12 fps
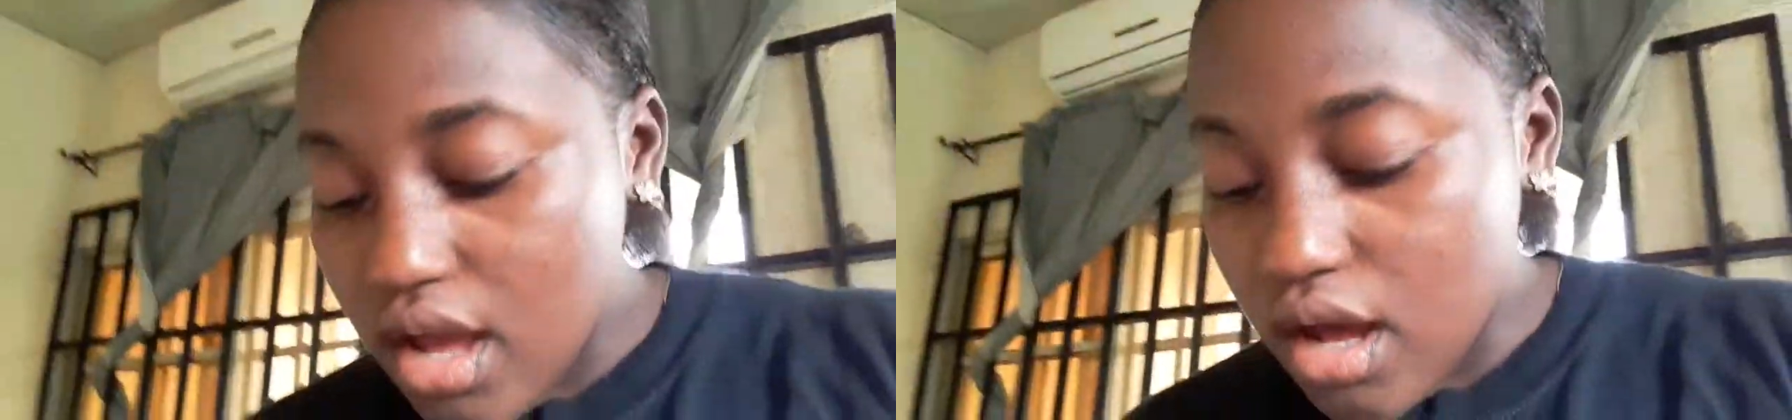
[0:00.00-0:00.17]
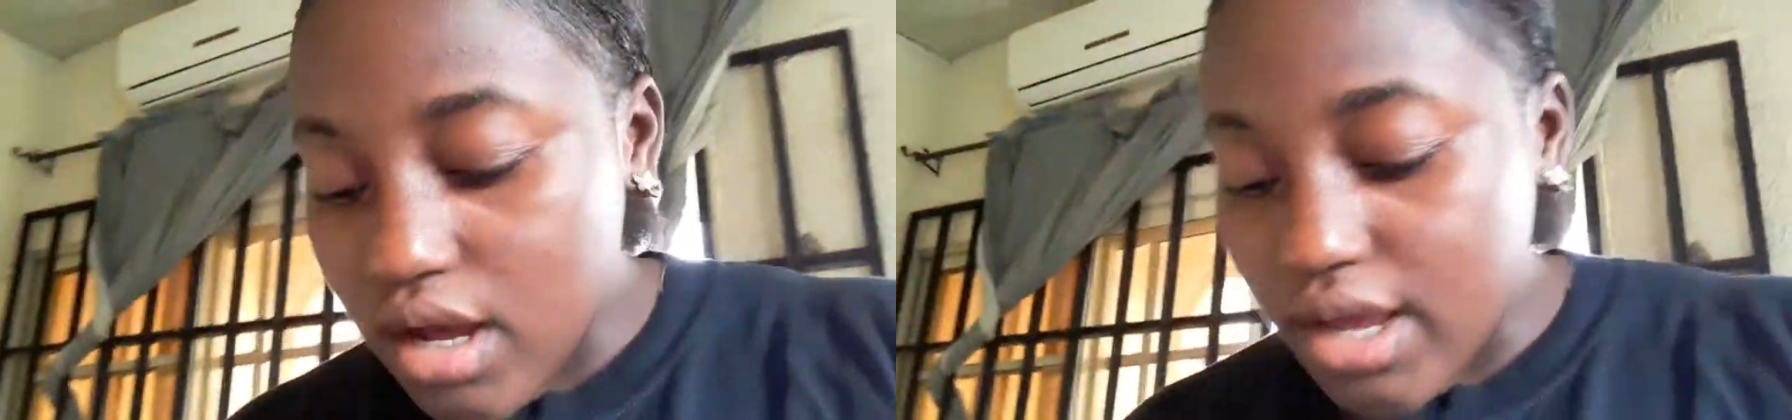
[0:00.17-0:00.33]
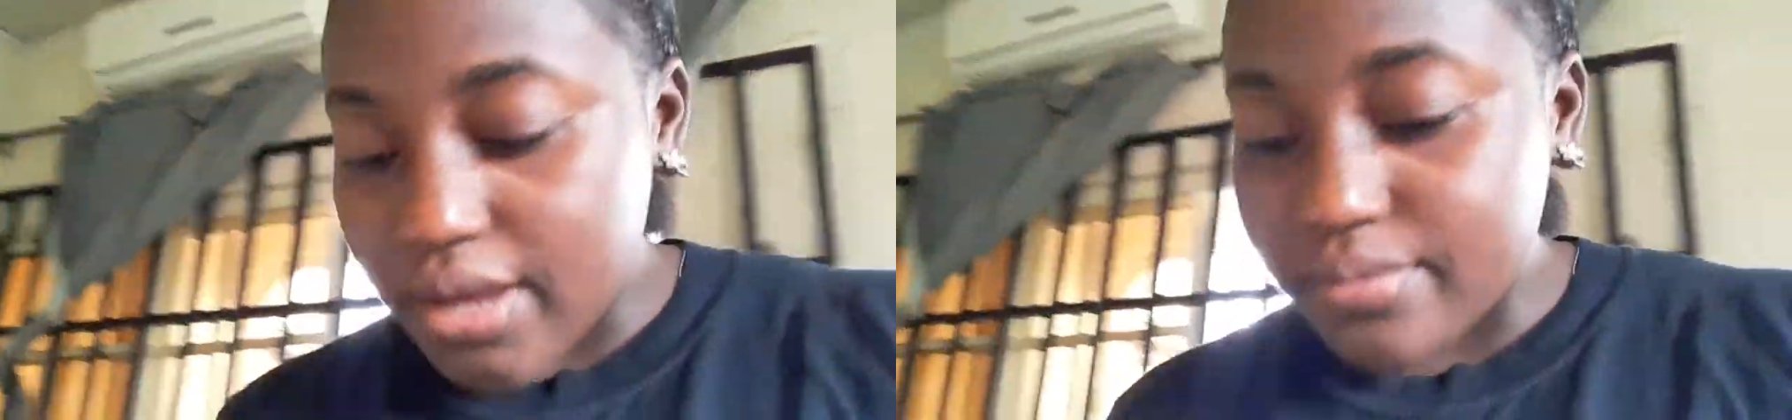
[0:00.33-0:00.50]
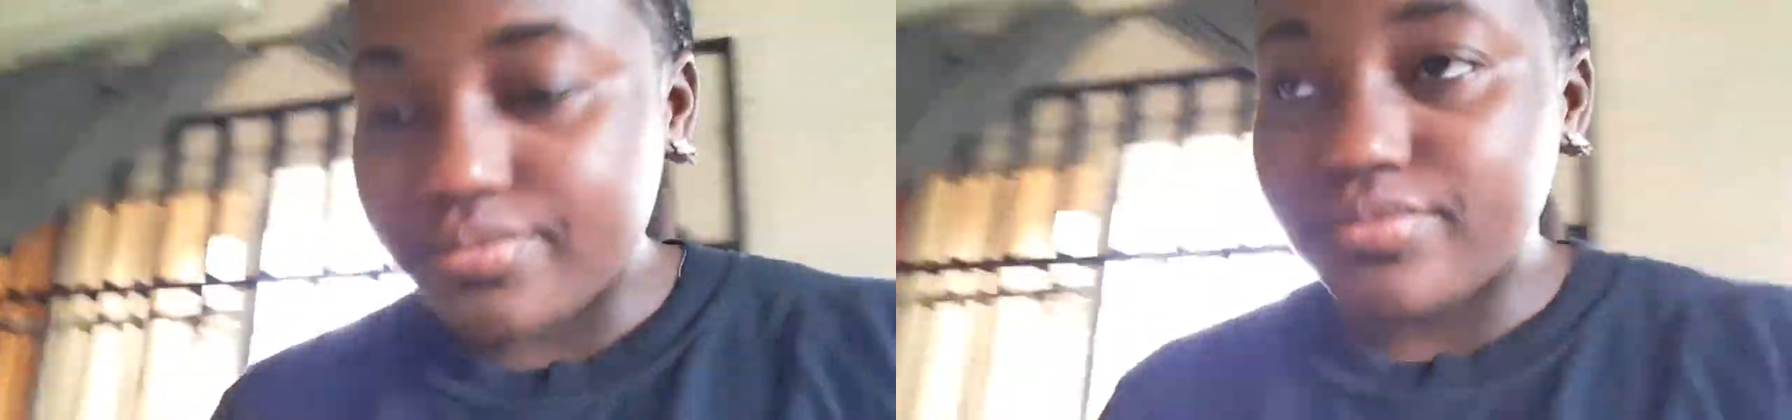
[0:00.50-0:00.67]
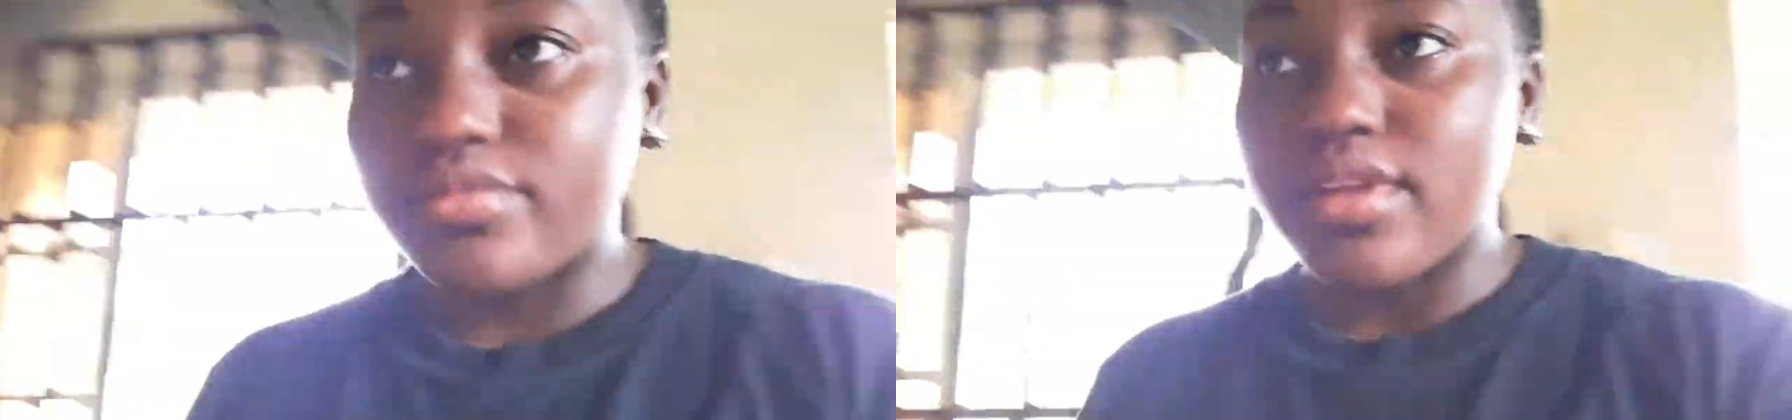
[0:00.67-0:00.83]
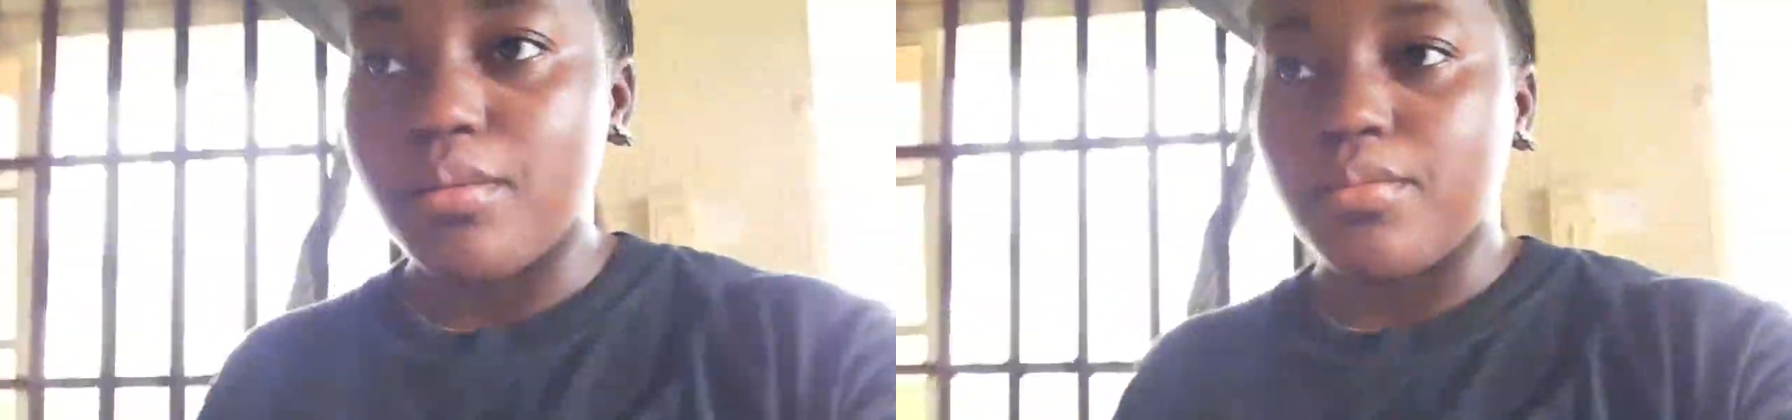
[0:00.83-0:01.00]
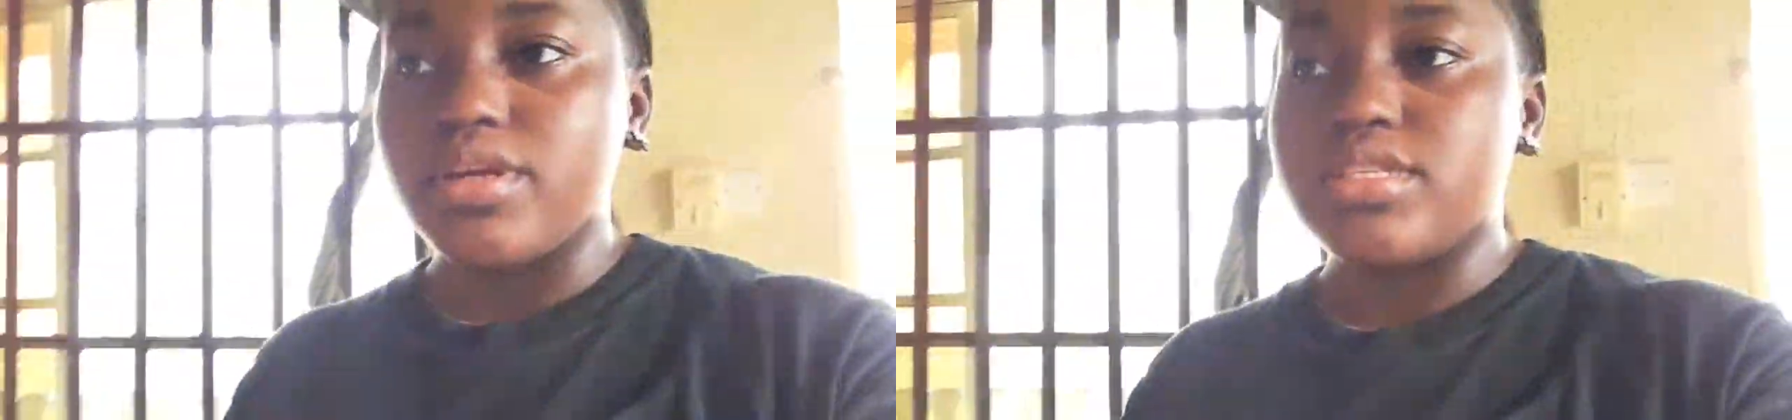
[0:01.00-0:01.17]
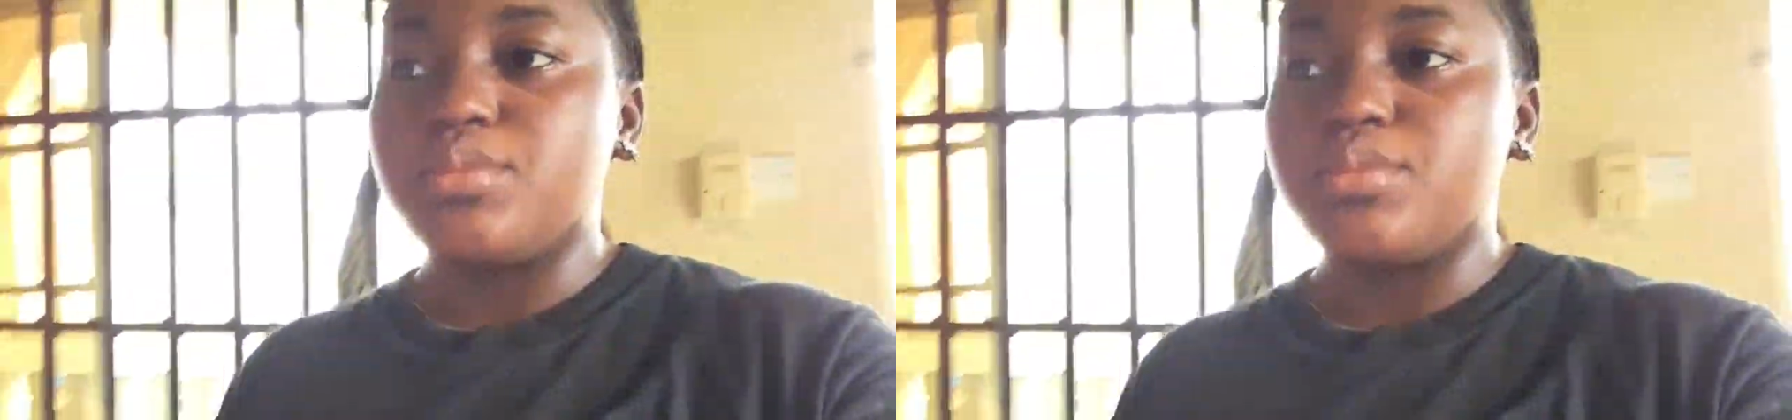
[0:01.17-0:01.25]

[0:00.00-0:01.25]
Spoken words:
okay, I'm going